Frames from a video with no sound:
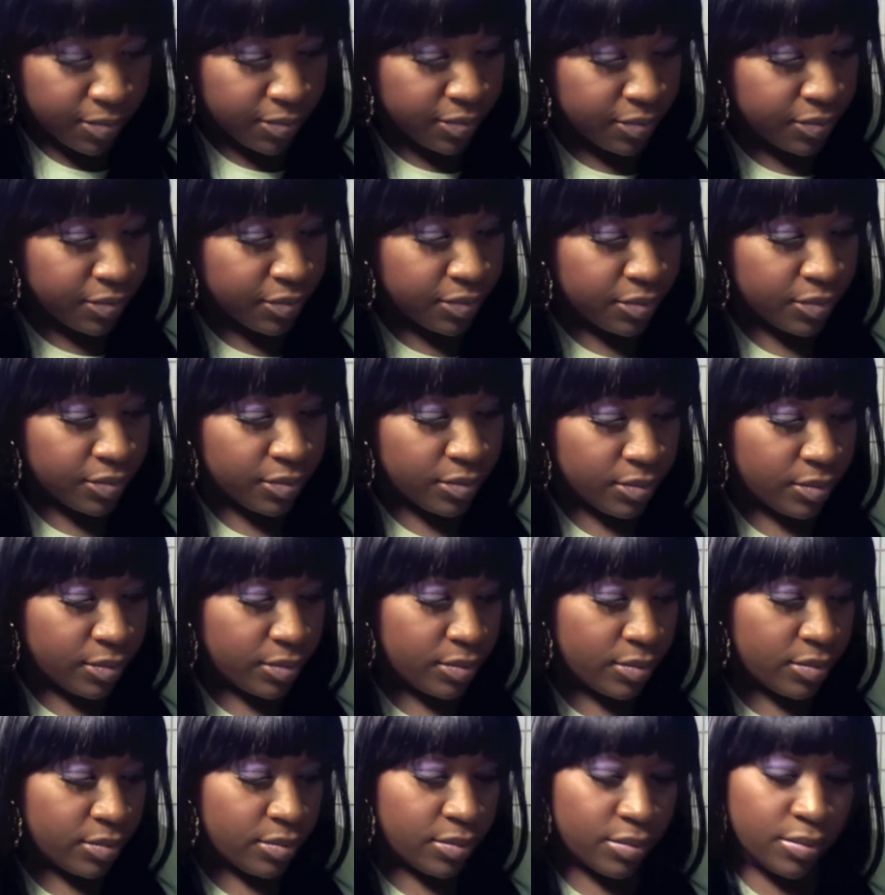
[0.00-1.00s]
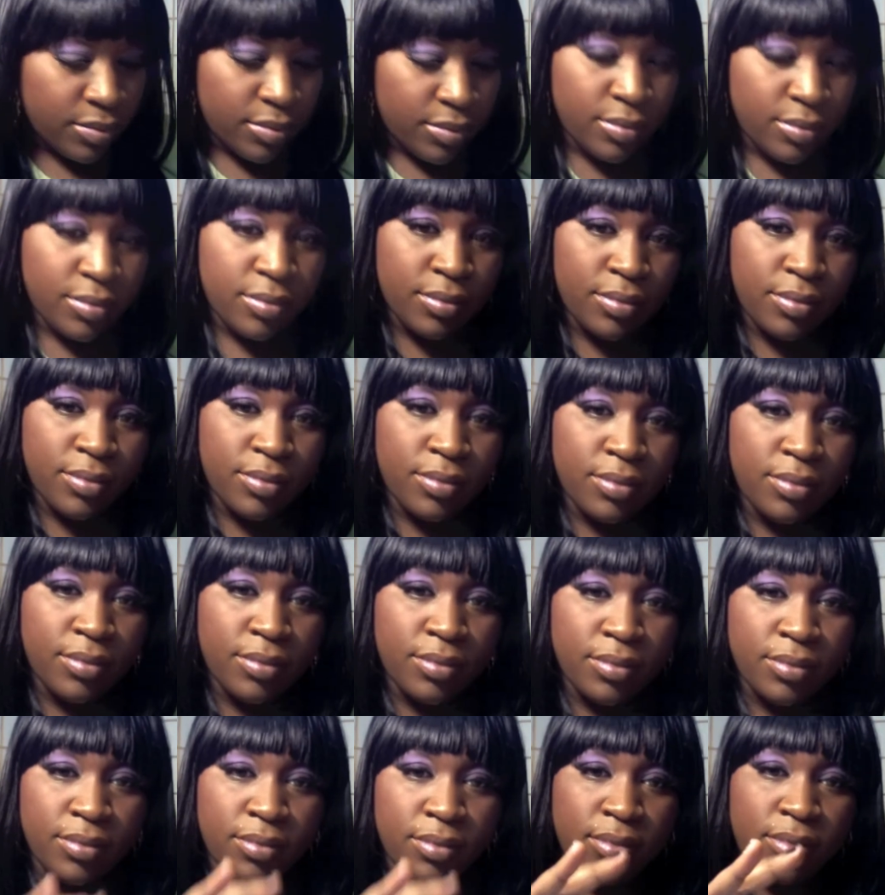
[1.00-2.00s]

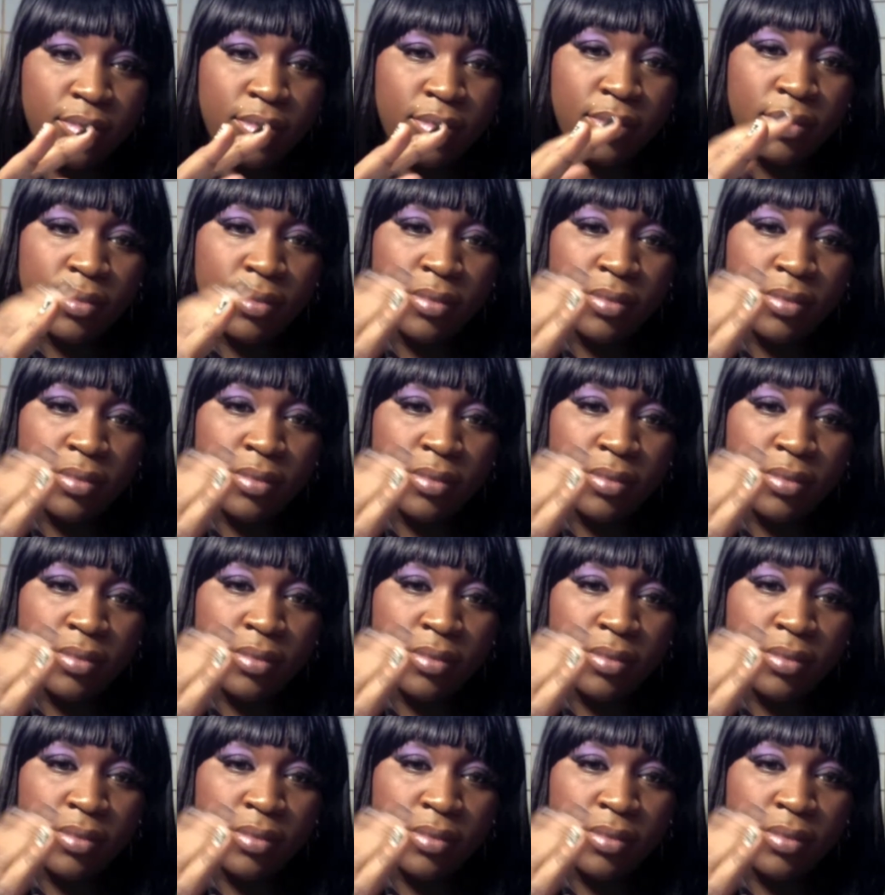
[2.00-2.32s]
(no one is talking)